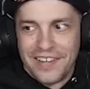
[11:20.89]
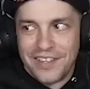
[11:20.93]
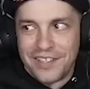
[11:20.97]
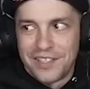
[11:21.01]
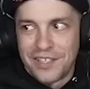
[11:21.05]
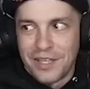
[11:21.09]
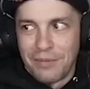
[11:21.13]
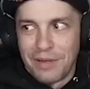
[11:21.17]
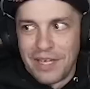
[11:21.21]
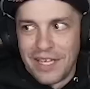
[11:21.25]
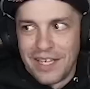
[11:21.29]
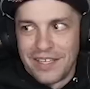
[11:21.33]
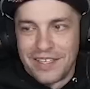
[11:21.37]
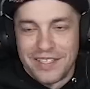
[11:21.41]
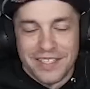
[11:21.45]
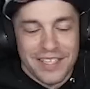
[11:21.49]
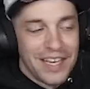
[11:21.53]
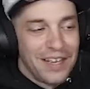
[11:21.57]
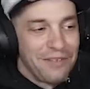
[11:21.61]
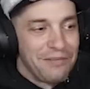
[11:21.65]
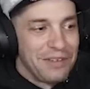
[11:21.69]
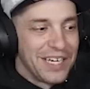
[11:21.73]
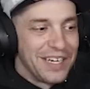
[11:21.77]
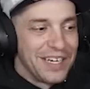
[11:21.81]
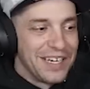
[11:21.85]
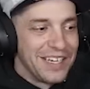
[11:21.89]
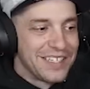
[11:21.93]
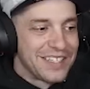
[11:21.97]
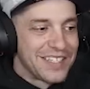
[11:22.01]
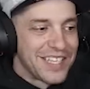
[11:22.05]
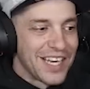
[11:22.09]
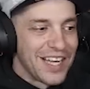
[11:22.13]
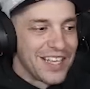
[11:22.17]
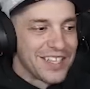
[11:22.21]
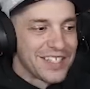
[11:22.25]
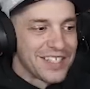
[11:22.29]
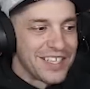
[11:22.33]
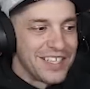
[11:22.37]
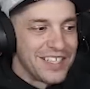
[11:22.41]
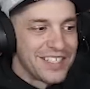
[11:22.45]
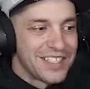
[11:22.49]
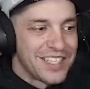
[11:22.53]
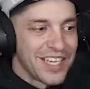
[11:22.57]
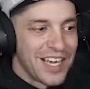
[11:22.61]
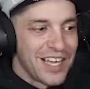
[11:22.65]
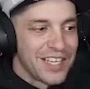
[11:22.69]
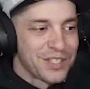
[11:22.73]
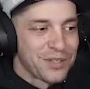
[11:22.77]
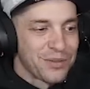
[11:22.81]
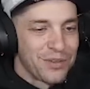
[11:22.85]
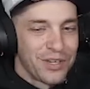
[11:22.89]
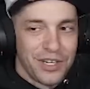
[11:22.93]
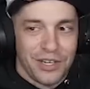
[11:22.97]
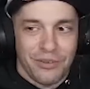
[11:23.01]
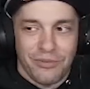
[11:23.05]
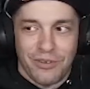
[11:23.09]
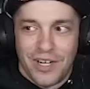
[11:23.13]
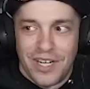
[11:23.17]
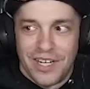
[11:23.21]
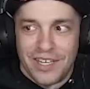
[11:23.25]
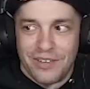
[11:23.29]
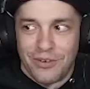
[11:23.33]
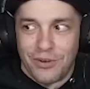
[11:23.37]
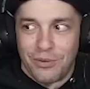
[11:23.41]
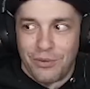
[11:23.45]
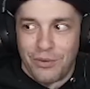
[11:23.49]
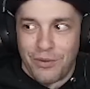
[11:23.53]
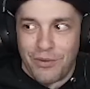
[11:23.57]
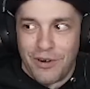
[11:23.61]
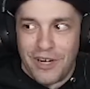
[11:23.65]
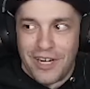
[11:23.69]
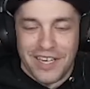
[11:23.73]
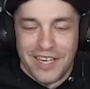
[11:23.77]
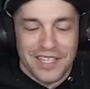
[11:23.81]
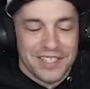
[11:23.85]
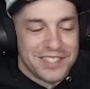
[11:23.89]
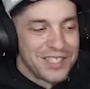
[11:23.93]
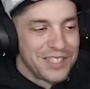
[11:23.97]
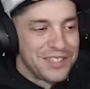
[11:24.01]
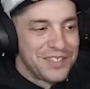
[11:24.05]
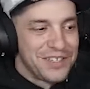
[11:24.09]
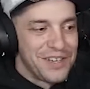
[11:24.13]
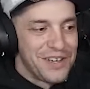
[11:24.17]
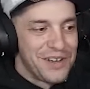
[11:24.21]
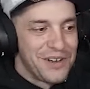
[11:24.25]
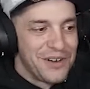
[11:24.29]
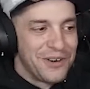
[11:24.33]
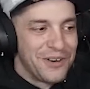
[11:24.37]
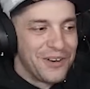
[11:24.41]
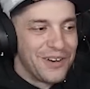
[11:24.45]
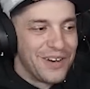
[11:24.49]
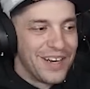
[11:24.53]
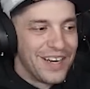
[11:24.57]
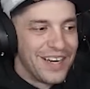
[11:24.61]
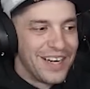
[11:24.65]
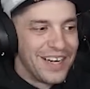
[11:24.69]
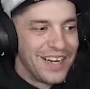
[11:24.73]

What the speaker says: I mean, it does what we want it to do.